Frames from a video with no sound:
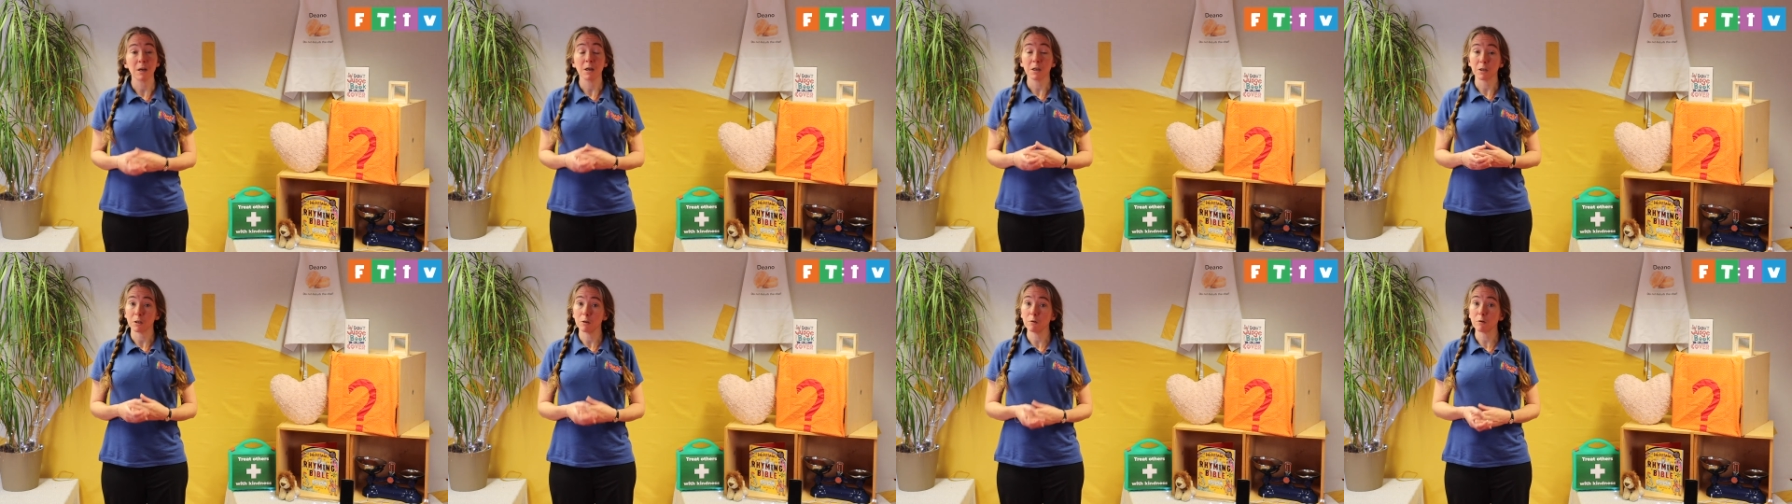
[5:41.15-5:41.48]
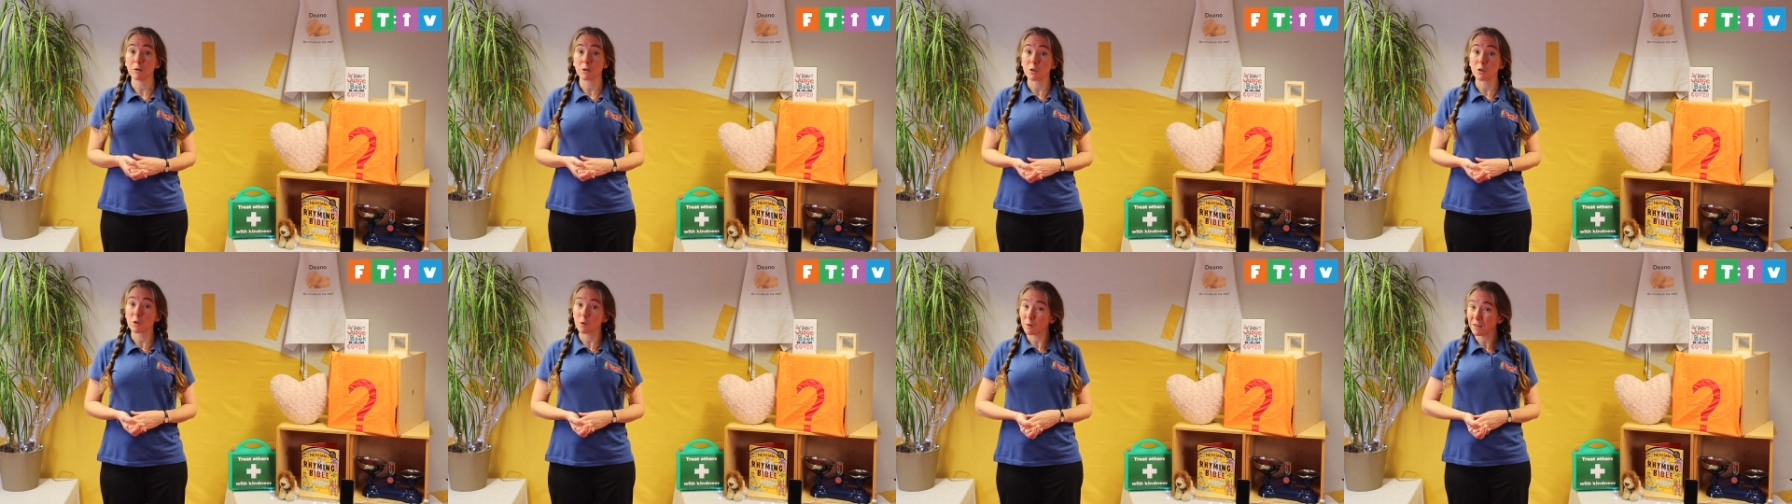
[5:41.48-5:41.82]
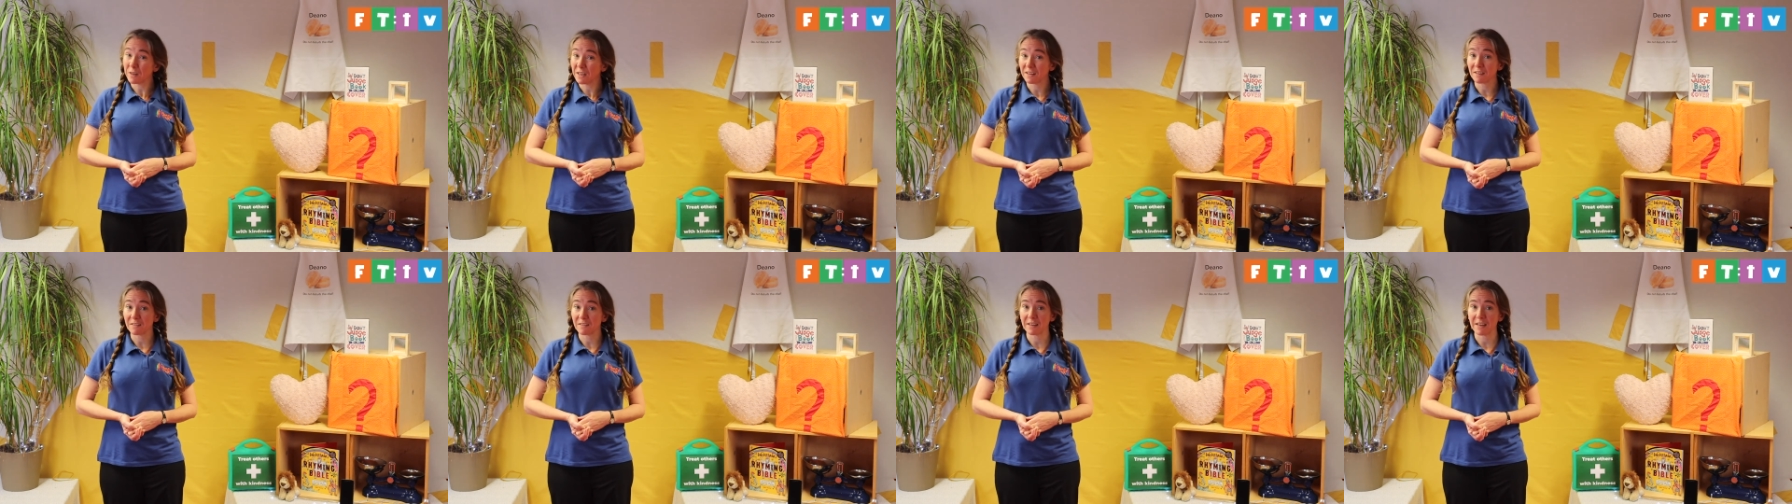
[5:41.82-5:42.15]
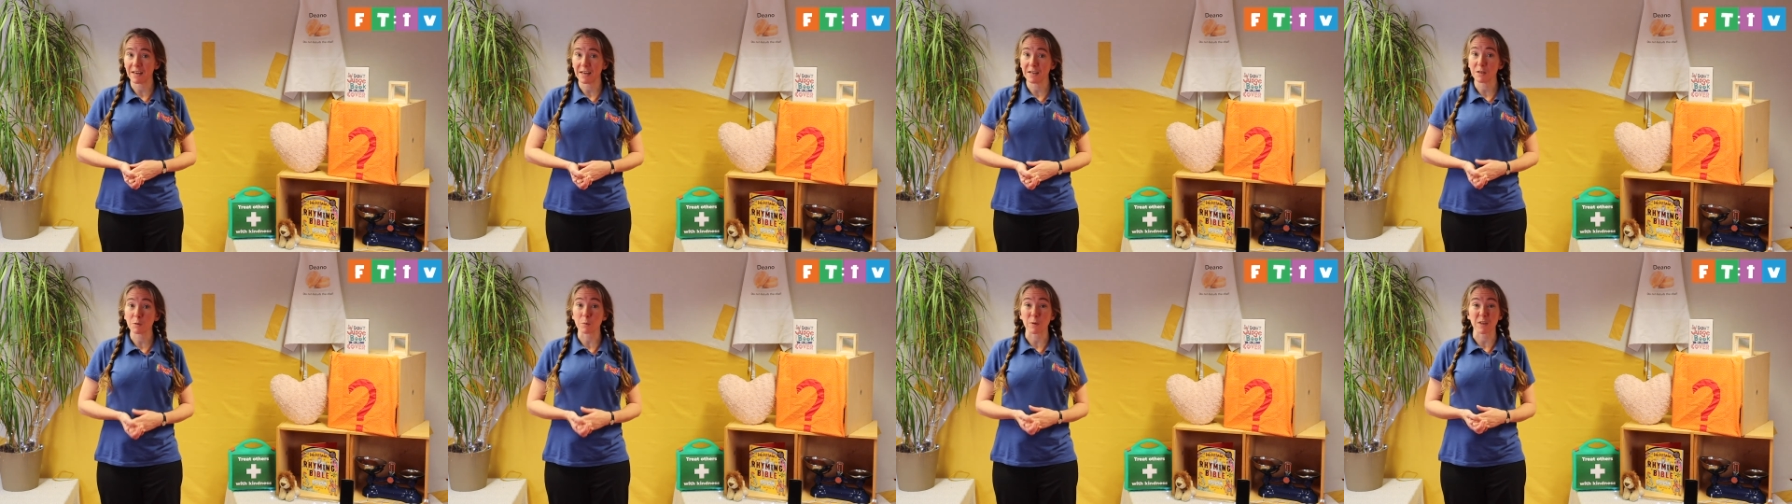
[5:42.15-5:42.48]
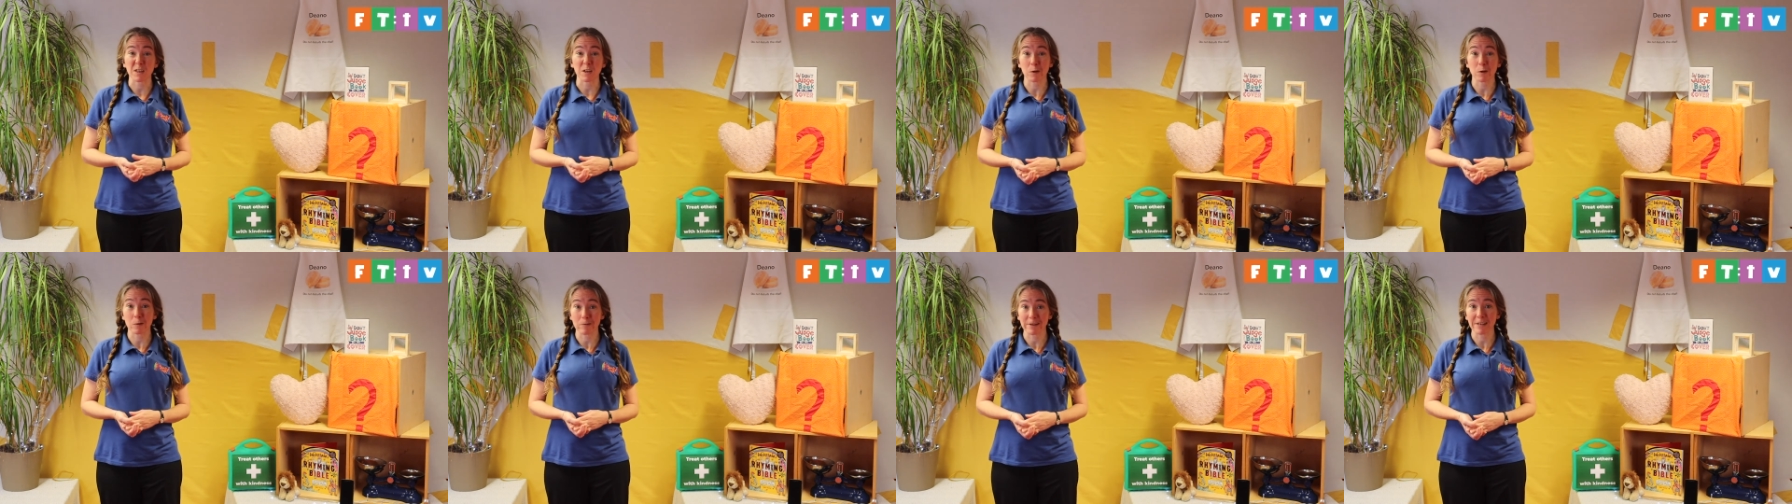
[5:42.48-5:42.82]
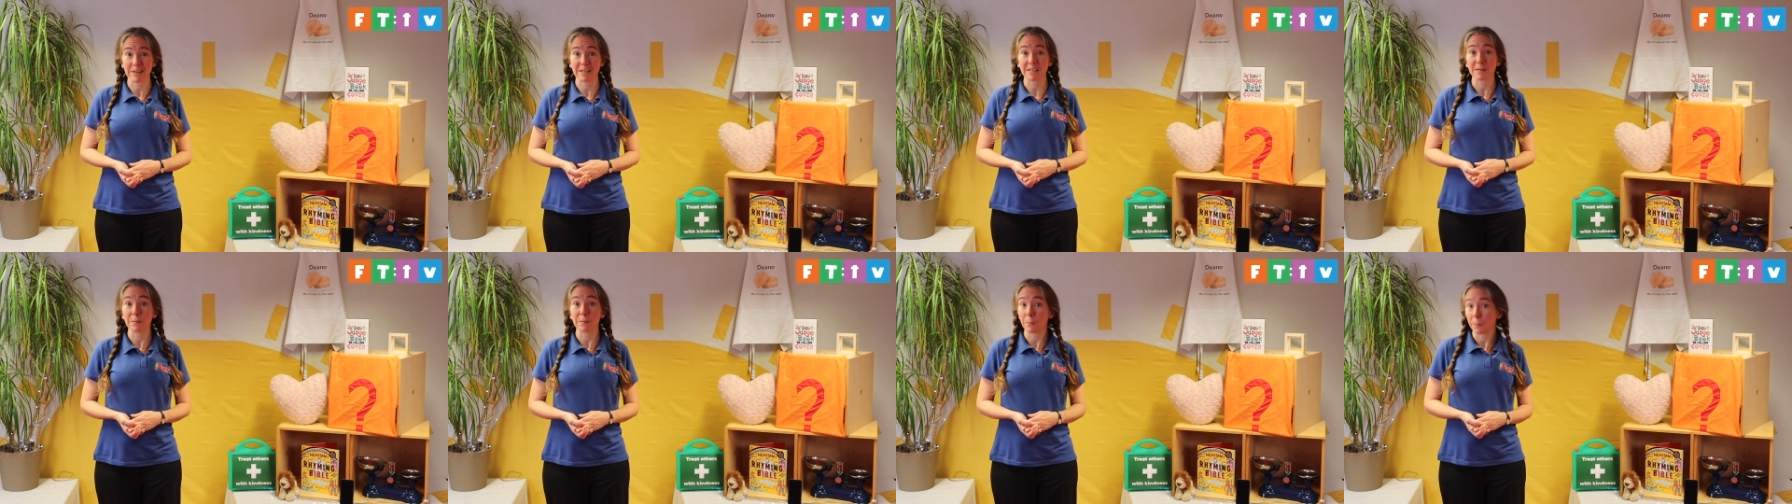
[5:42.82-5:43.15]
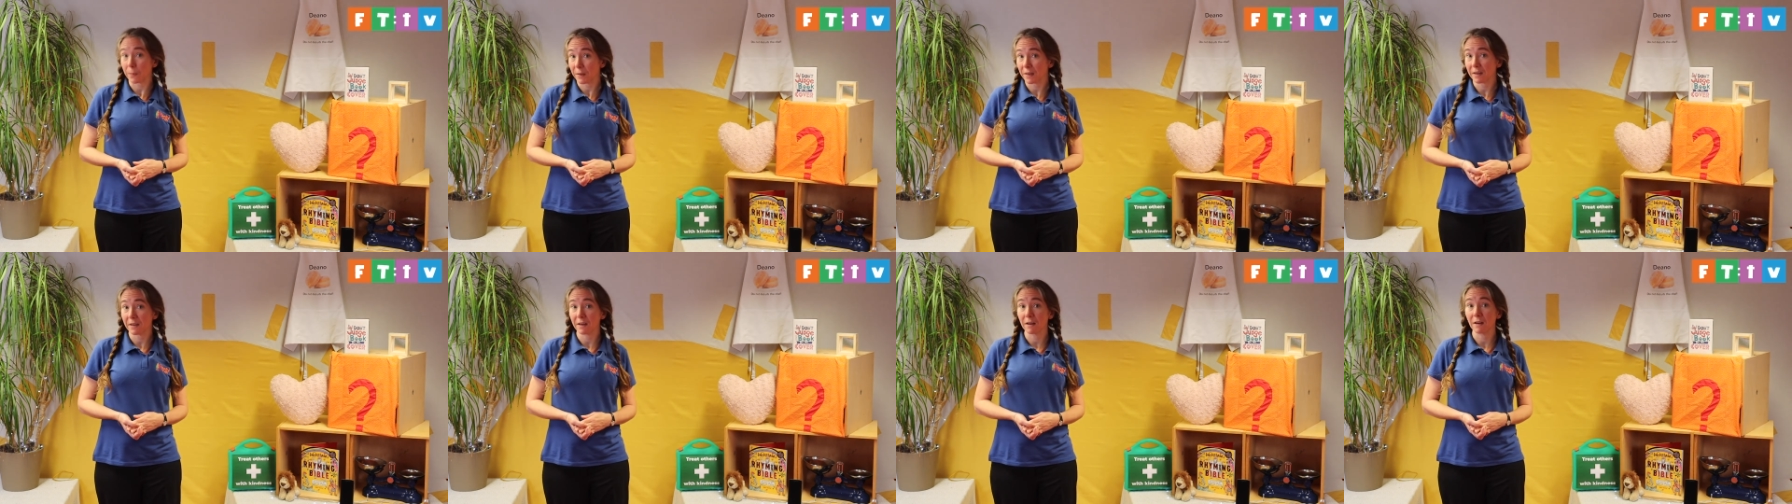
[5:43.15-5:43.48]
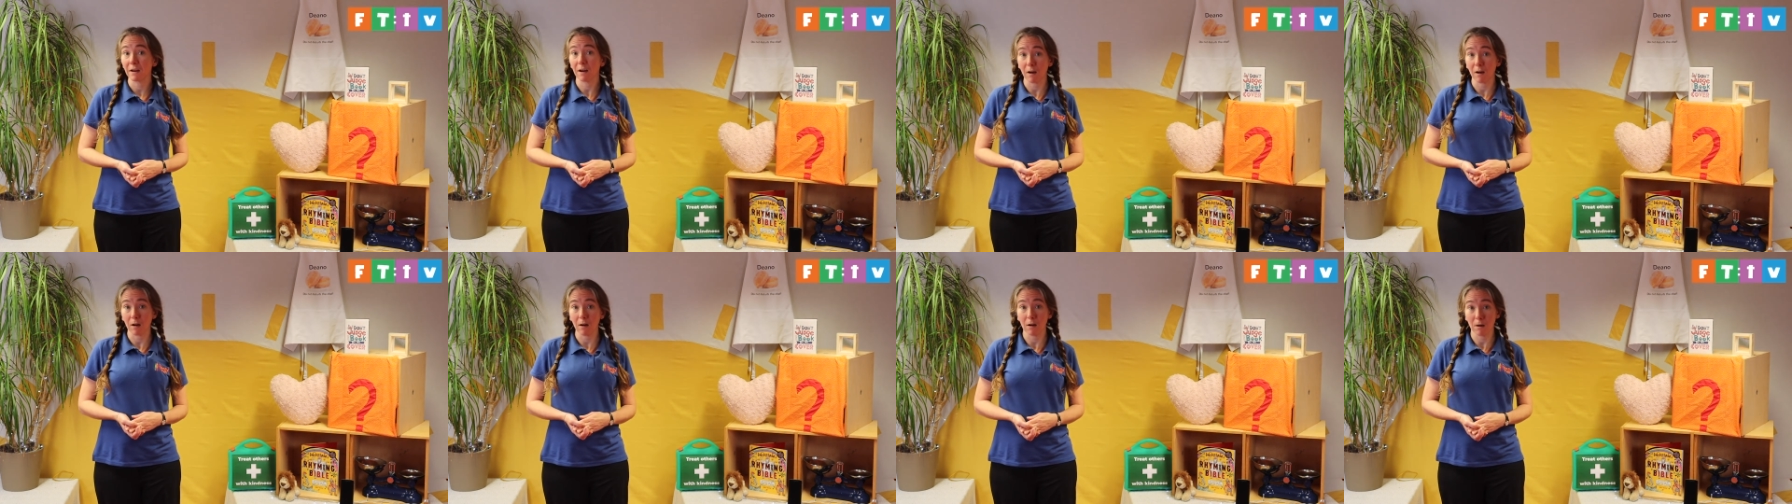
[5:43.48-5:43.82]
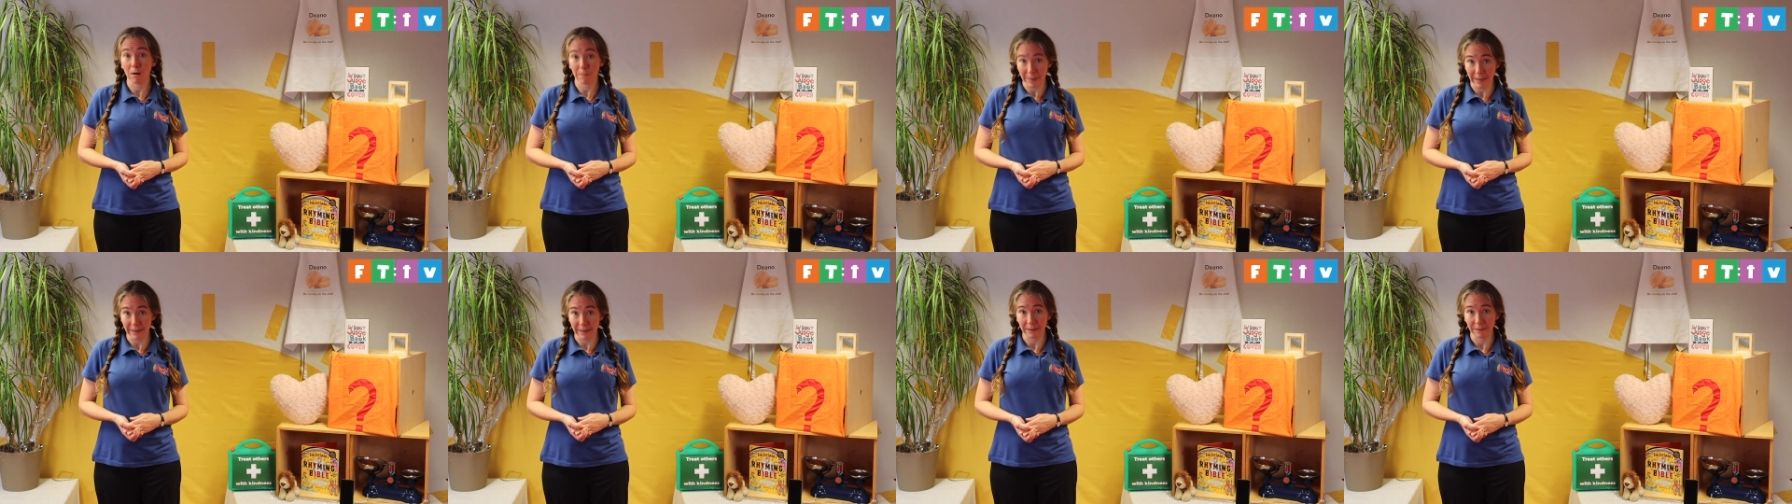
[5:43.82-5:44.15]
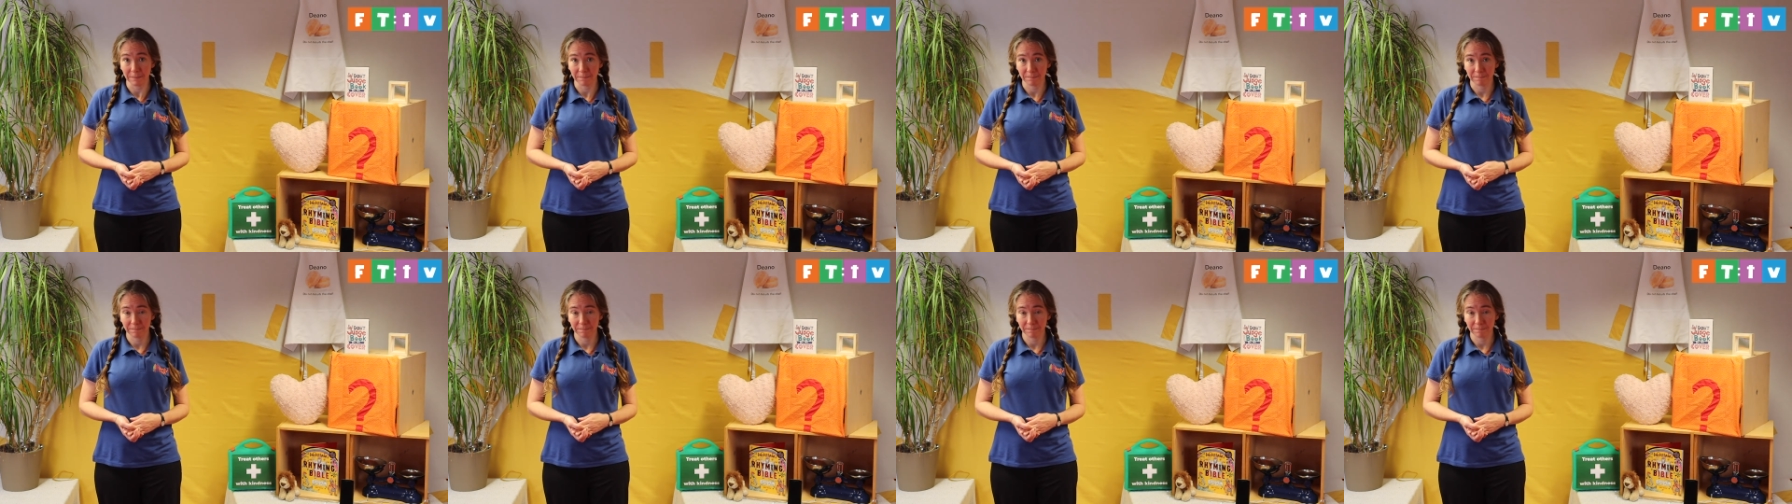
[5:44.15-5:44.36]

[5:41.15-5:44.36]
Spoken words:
you can join in at the end with a great big Amen.